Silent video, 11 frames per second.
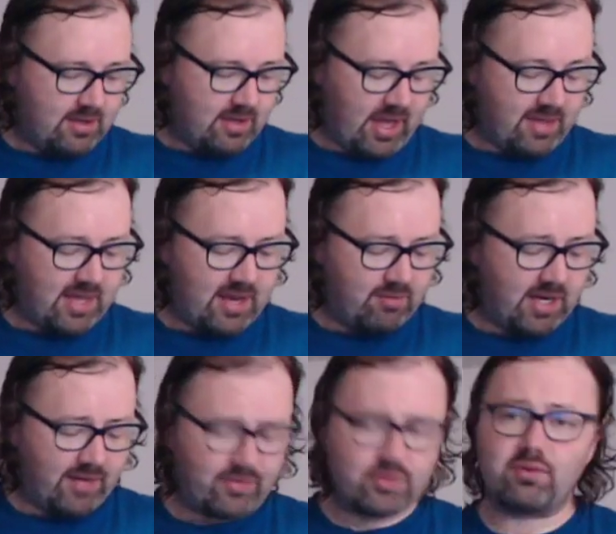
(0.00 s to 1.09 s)
and then
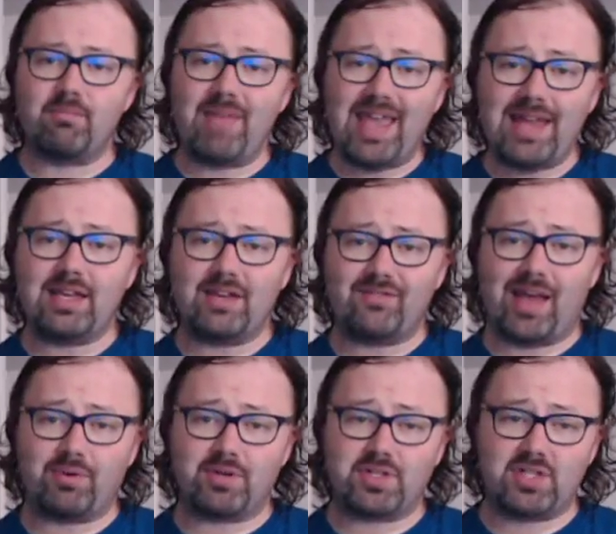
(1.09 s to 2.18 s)
whatever's remaining of that
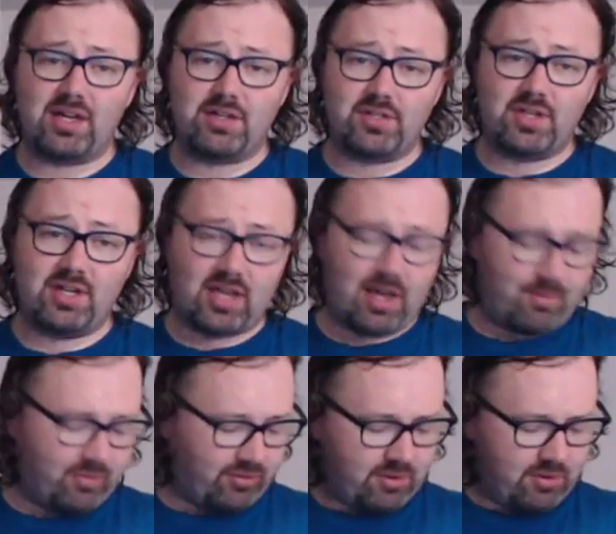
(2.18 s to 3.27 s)
percentage is going to come
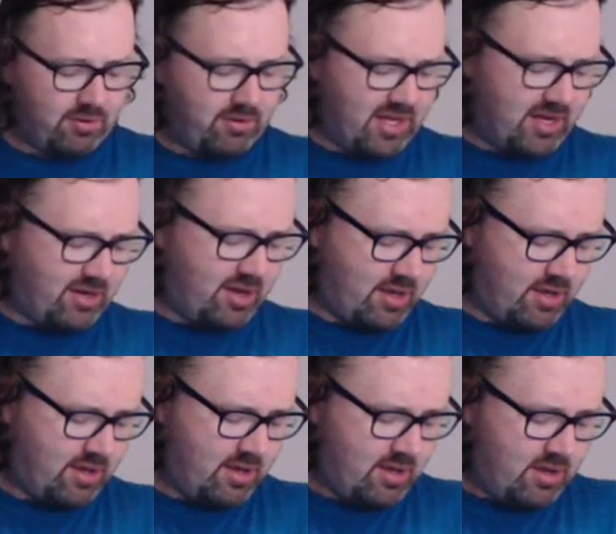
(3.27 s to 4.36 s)
through in
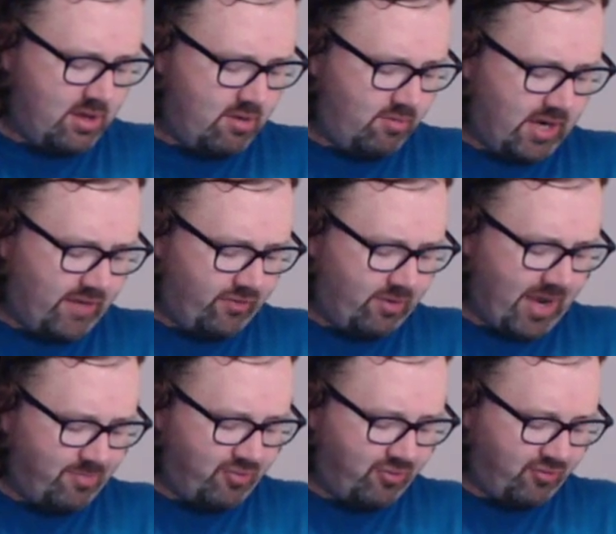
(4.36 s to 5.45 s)
whatever my
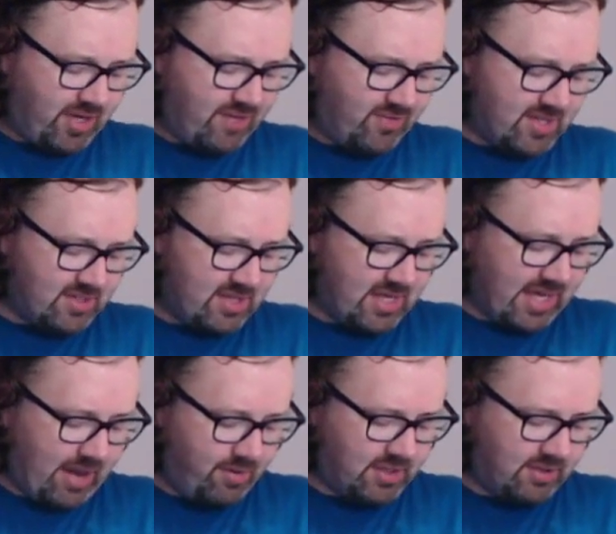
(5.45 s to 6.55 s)
previously
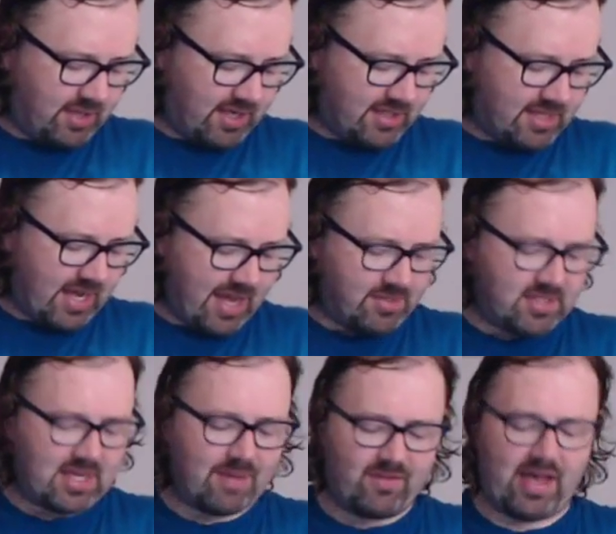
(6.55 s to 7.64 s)
calculated time
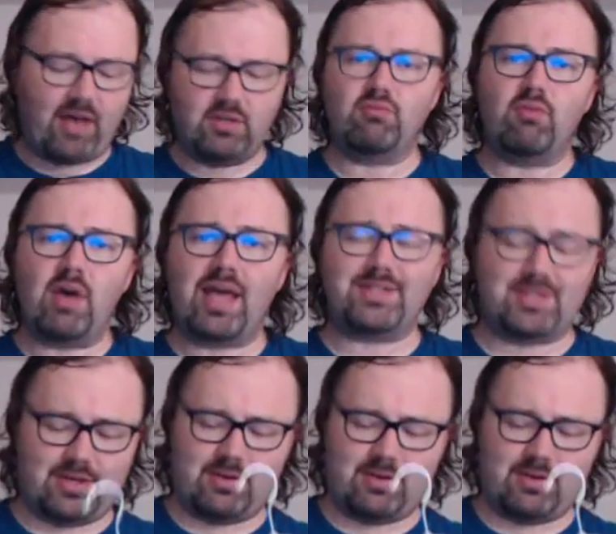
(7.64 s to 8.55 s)
step value was.